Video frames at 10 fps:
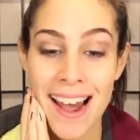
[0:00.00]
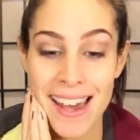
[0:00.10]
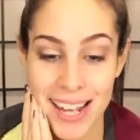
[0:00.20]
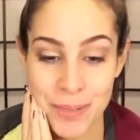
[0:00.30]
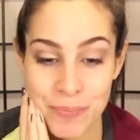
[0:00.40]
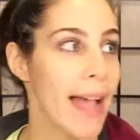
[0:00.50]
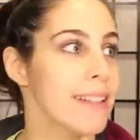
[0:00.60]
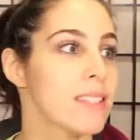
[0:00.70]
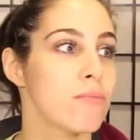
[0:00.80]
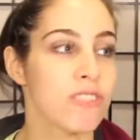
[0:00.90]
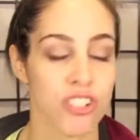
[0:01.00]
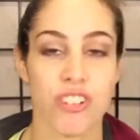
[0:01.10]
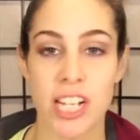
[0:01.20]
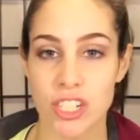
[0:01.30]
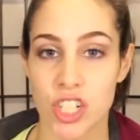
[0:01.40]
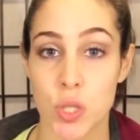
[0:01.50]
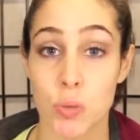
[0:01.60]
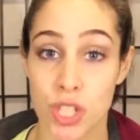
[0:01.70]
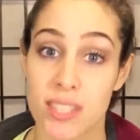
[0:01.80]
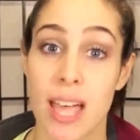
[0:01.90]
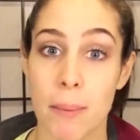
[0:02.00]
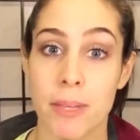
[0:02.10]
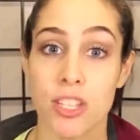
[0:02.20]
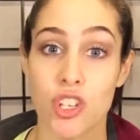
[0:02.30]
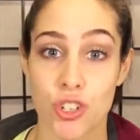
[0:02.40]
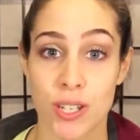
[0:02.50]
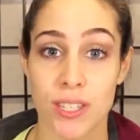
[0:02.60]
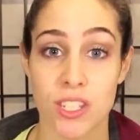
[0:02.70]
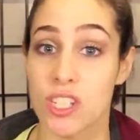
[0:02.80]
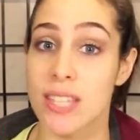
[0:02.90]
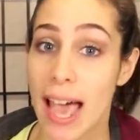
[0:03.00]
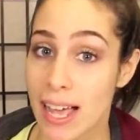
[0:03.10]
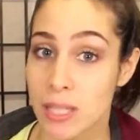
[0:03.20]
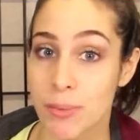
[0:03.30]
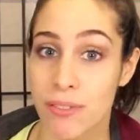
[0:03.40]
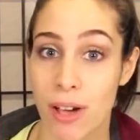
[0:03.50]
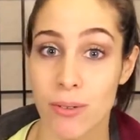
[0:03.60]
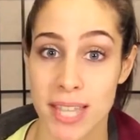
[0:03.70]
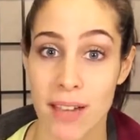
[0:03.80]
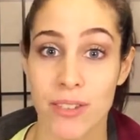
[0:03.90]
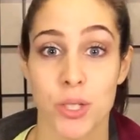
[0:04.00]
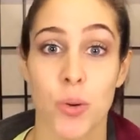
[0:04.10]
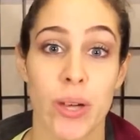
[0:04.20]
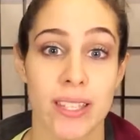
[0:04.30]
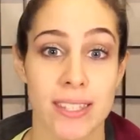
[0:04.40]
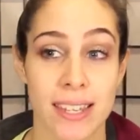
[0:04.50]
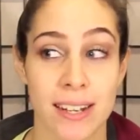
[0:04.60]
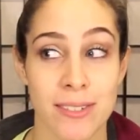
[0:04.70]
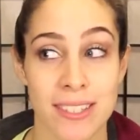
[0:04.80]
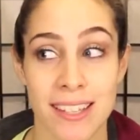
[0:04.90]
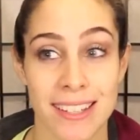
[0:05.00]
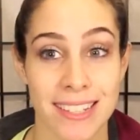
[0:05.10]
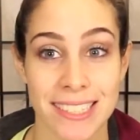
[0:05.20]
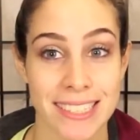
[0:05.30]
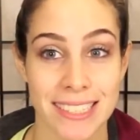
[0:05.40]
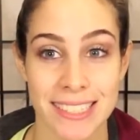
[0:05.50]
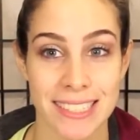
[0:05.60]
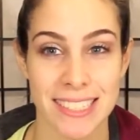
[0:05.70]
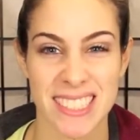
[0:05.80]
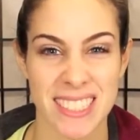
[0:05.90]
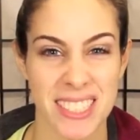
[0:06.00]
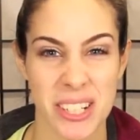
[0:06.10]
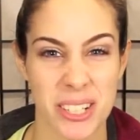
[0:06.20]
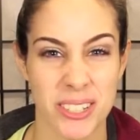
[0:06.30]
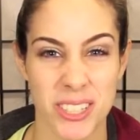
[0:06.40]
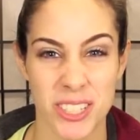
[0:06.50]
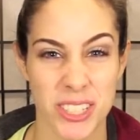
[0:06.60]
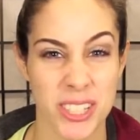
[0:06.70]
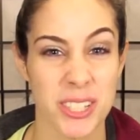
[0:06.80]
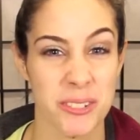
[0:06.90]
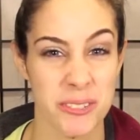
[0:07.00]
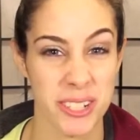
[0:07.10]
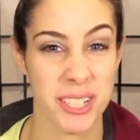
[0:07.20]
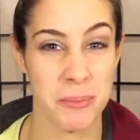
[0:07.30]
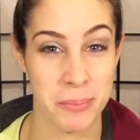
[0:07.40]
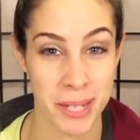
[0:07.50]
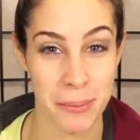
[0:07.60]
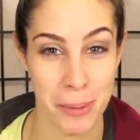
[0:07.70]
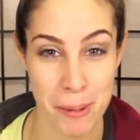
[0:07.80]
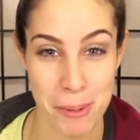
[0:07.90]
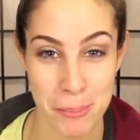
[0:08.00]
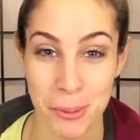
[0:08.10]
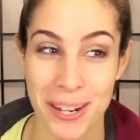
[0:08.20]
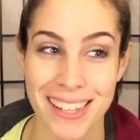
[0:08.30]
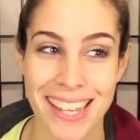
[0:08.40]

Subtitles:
Yeah. Random strangers would stop me in the streets just to ask me if I was having twins, and I was like, no, it's just a really big baby boy.